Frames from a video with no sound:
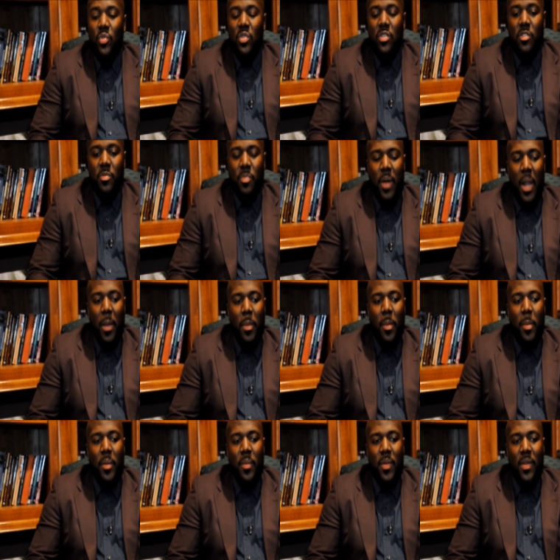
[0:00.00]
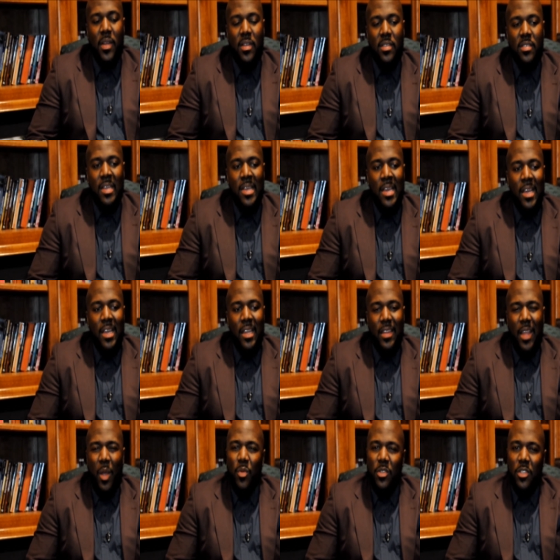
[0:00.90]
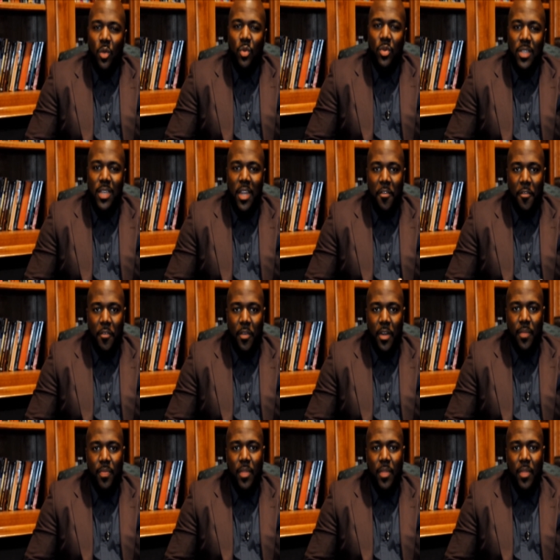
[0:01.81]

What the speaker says: was probably because they were so different.